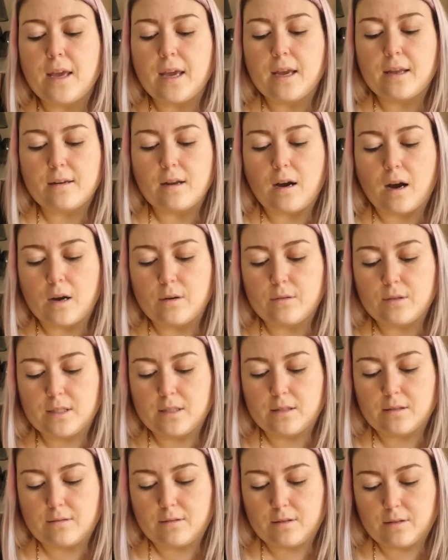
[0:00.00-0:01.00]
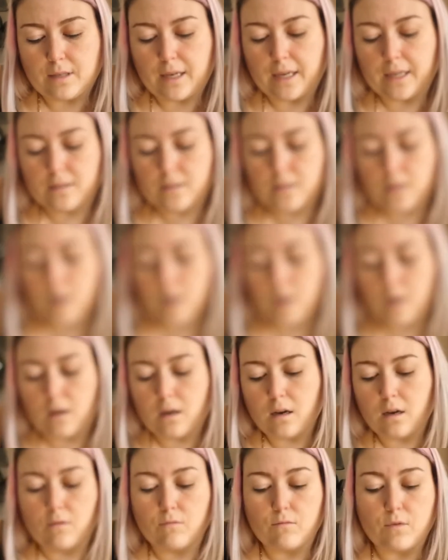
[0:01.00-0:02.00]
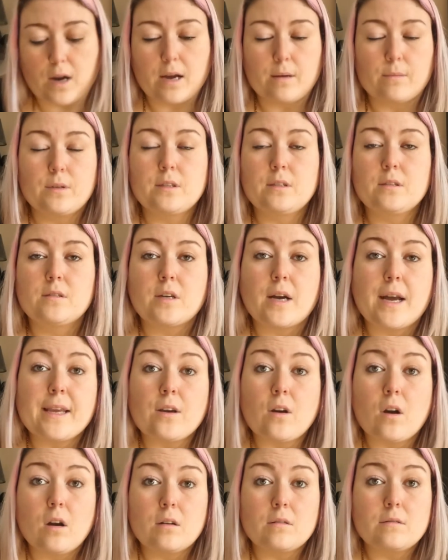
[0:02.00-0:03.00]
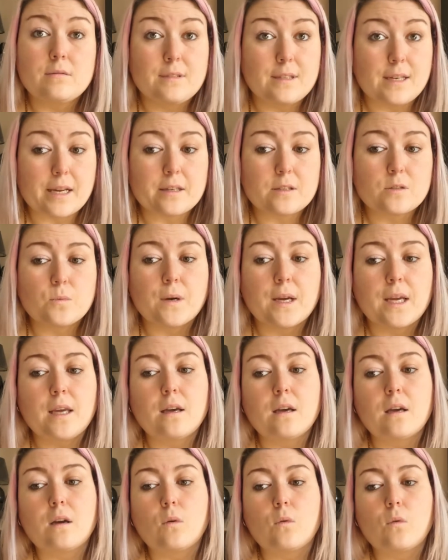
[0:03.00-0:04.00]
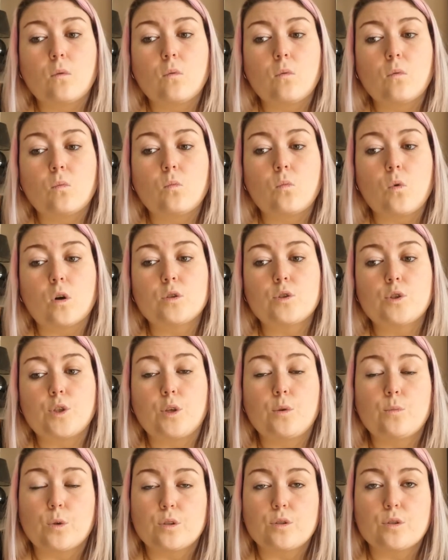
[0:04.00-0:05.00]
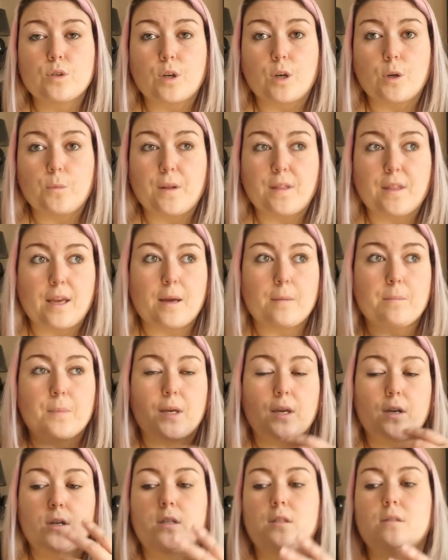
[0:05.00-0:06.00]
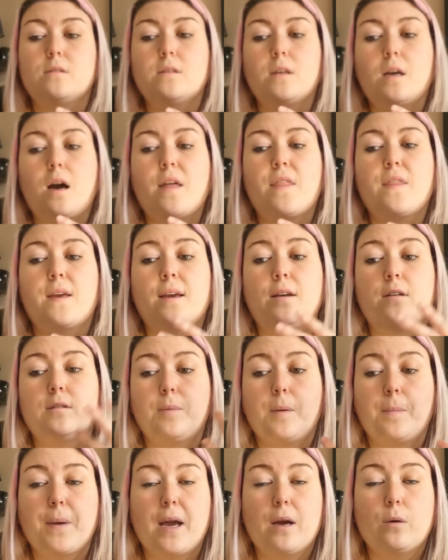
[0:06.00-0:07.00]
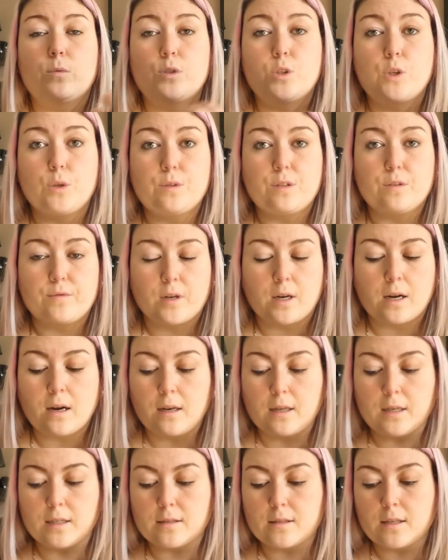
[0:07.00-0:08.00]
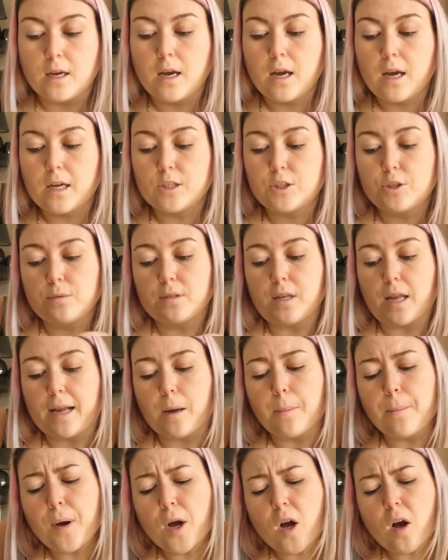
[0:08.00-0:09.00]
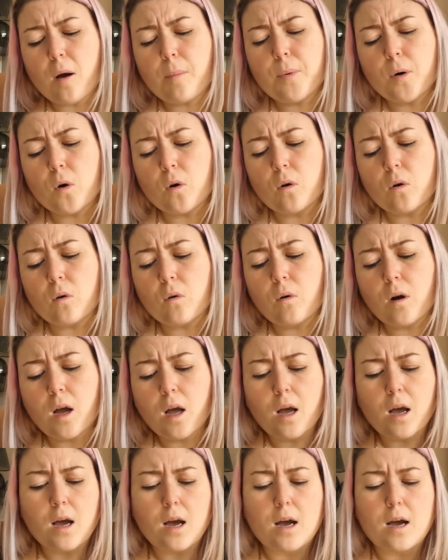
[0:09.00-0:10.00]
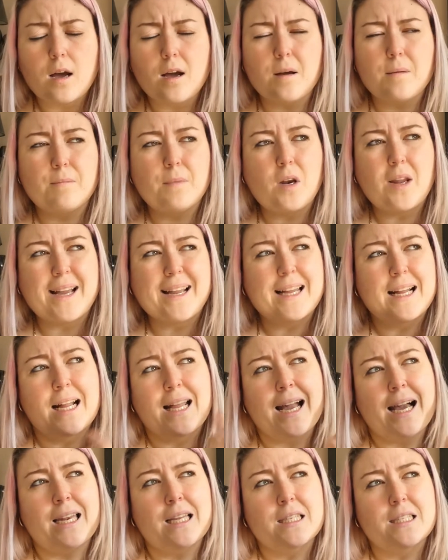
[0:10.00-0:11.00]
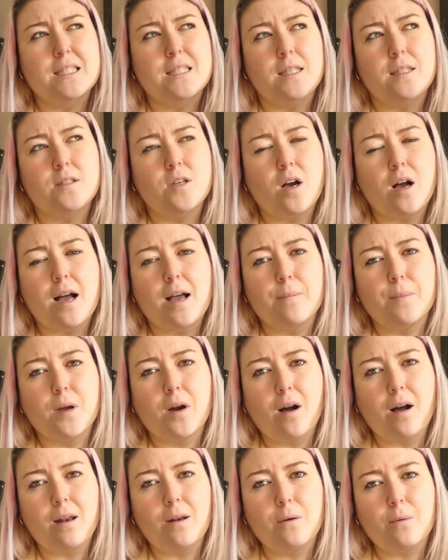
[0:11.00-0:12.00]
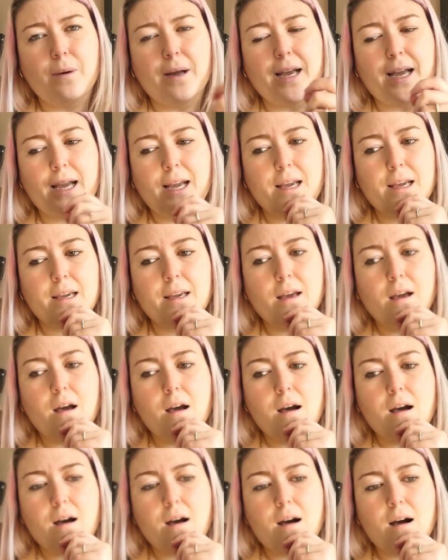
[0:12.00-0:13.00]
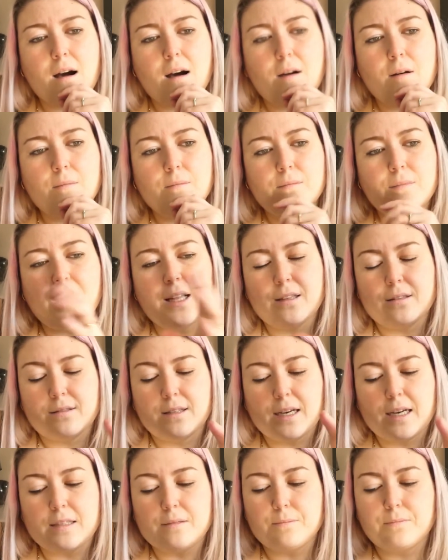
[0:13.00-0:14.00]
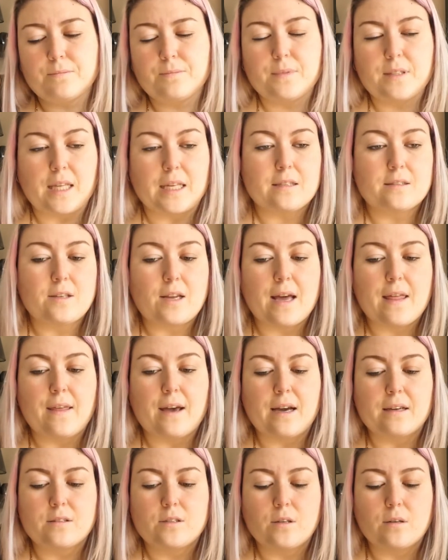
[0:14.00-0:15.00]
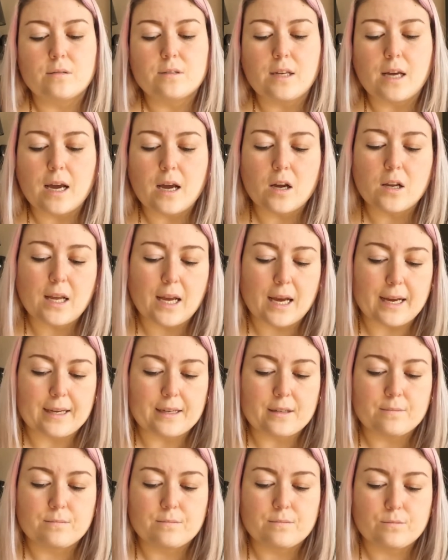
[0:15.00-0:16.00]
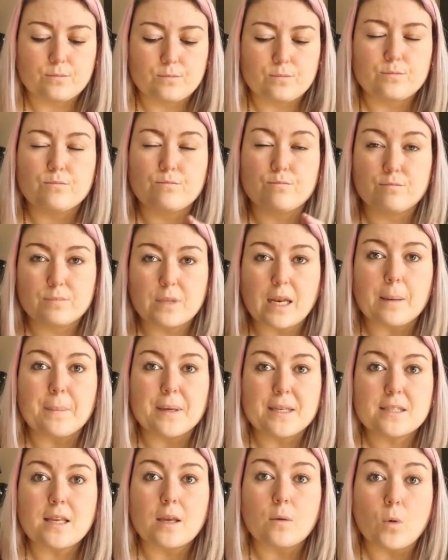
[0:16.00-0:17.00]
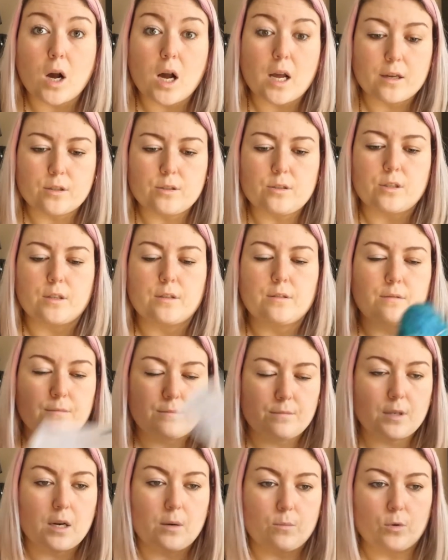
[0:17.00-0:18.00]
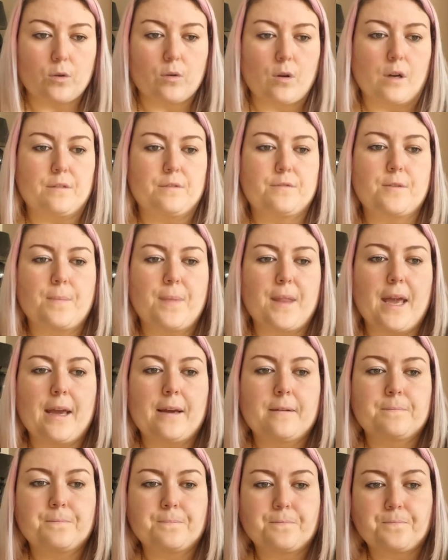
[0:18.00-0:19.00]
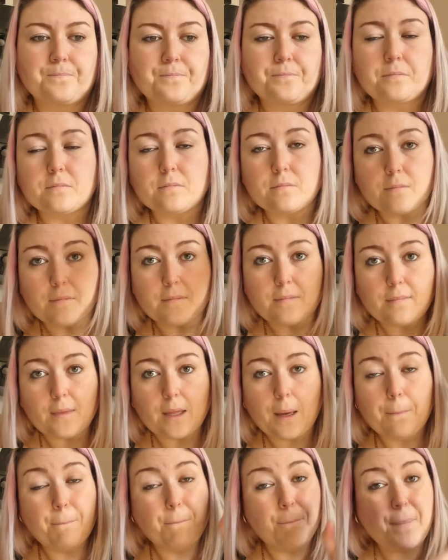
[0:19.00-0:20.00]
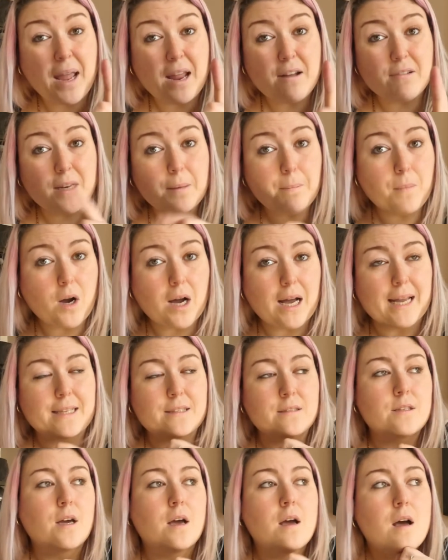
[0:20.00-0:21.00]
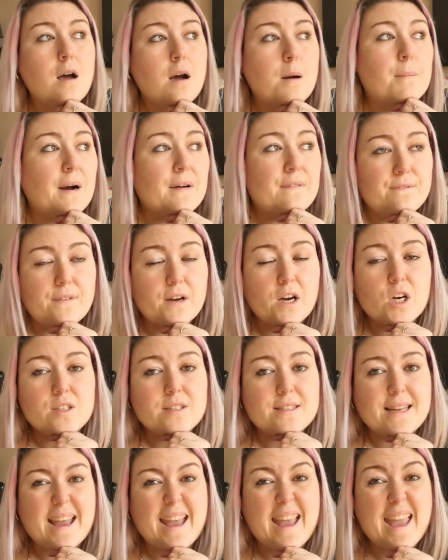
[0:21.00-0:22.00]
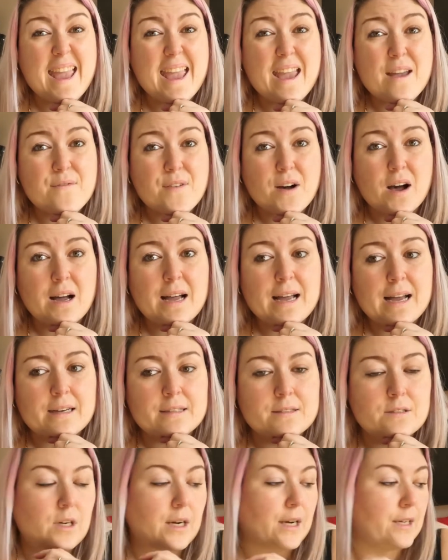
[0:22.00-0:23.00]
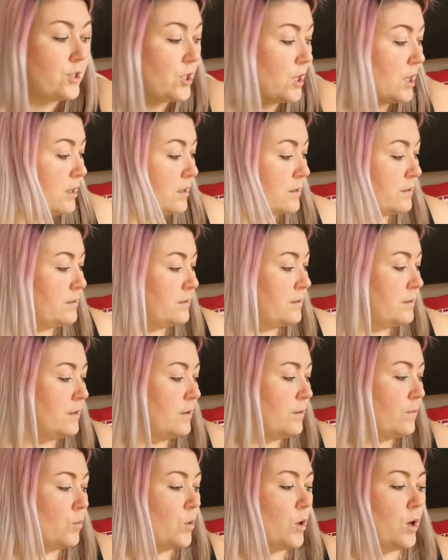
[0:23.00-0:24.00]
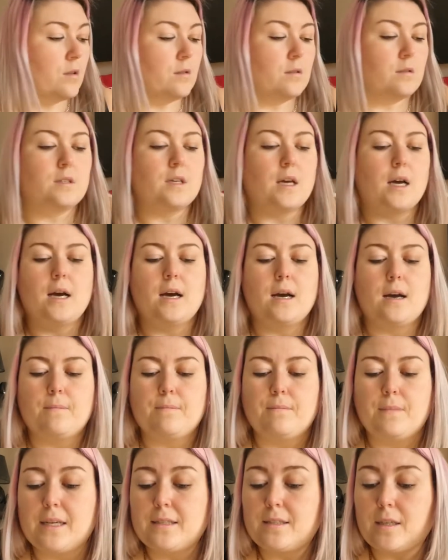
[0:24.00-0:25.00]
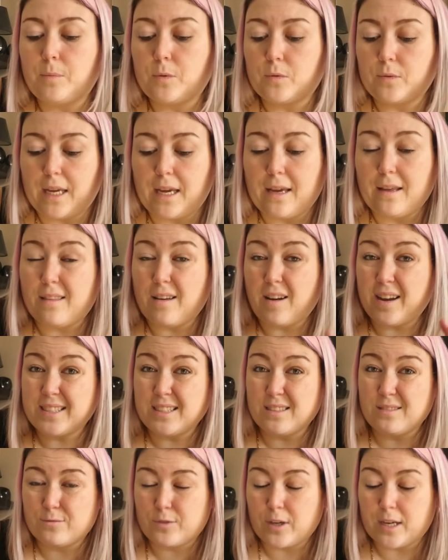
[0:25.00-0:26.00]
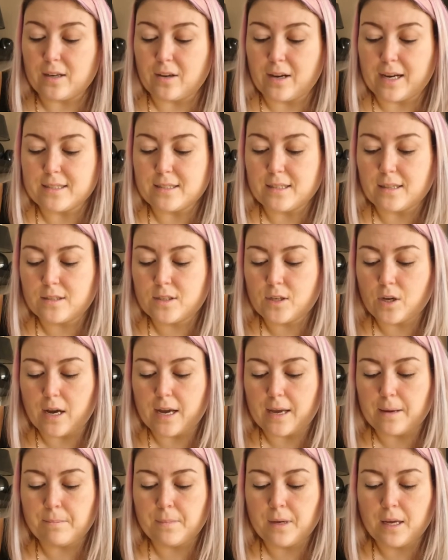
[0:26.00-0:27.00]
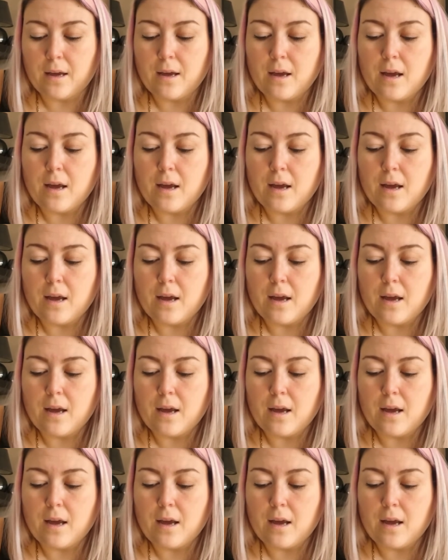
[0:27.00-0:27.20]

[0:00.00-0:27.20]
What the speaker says: then I was saying to her, right, I'm gonna dye yarn next week, what do you want to go with it, because I think it would be better with two different colors. And she was like, a purple, like a galaxy type colorway, and things like that. So I was like, okay, let me see what I can do and we'll go from there. Bearing in mind, my first ever hand dyed yarn was a double knit that I didn't realise at the time,